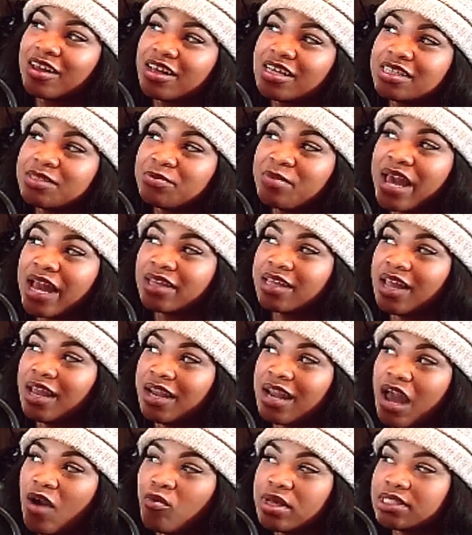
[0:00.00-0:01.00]
because back then
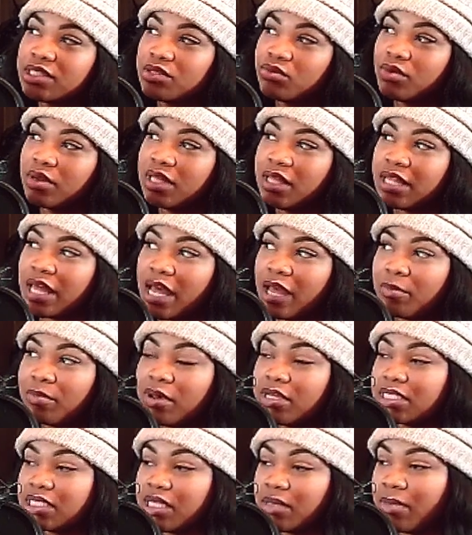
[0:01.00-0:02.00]
I wasn't really like
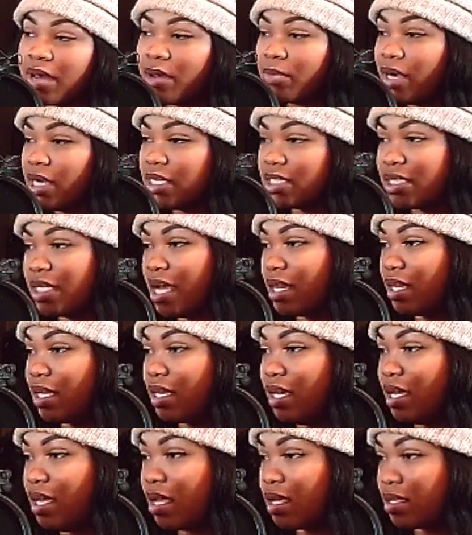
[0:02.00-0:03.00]
posting my
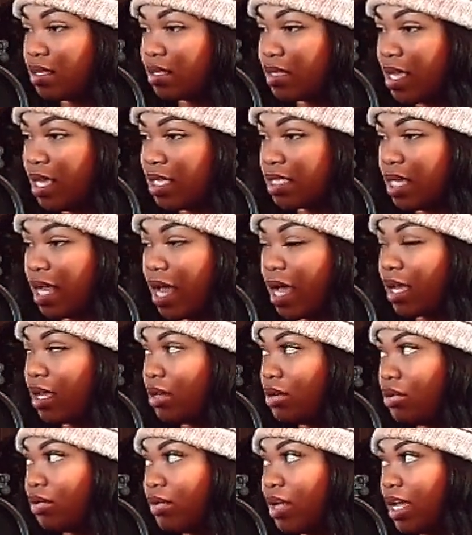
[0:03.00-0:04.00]
personality and things that I
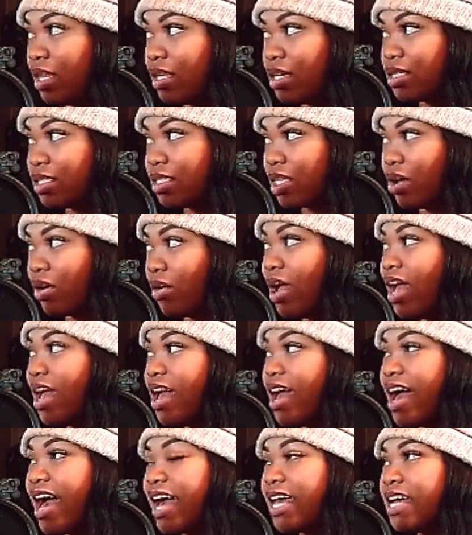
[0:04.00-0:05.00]
can do either. So mm-hmm.
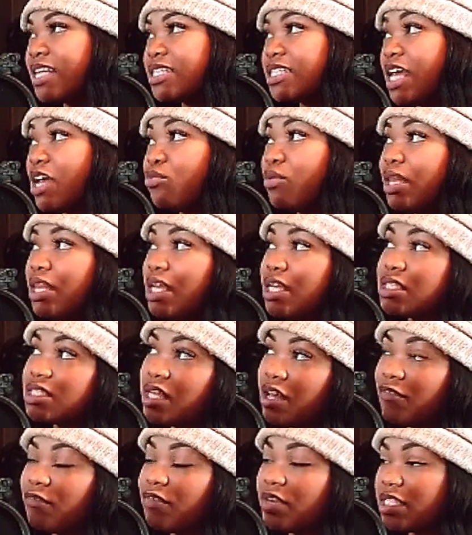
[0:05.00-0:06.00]
I guess it really
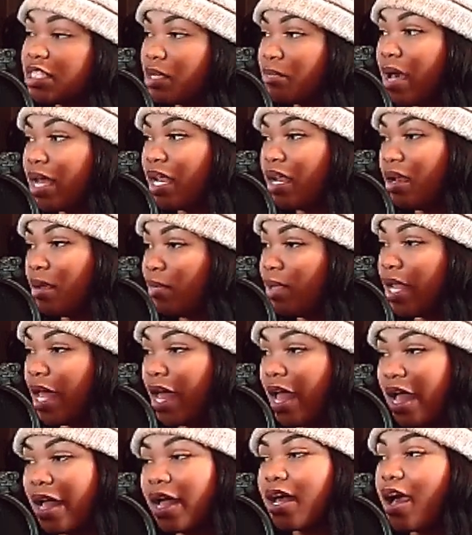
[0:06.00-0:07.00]
took for somebody to be
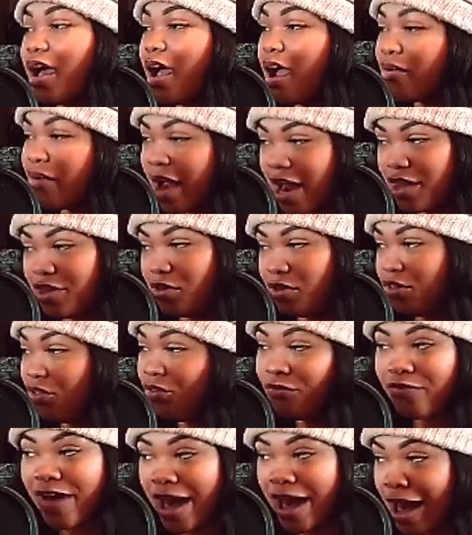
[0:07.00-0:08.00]
like, all right,
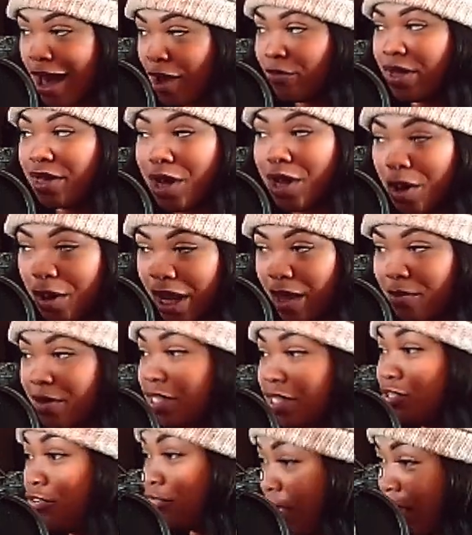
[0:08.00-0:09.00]
you fine, we know that,
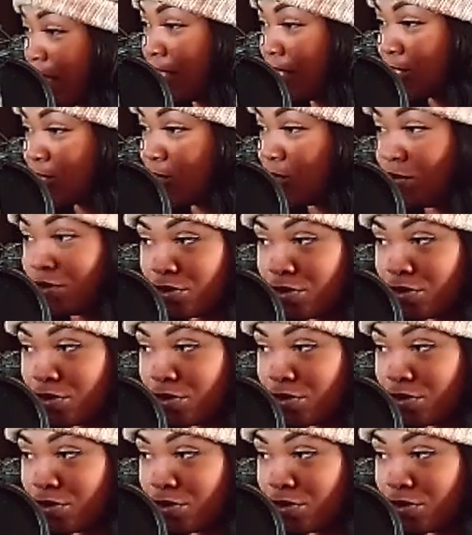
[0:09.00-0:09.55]
but you mm-hmm. funny too.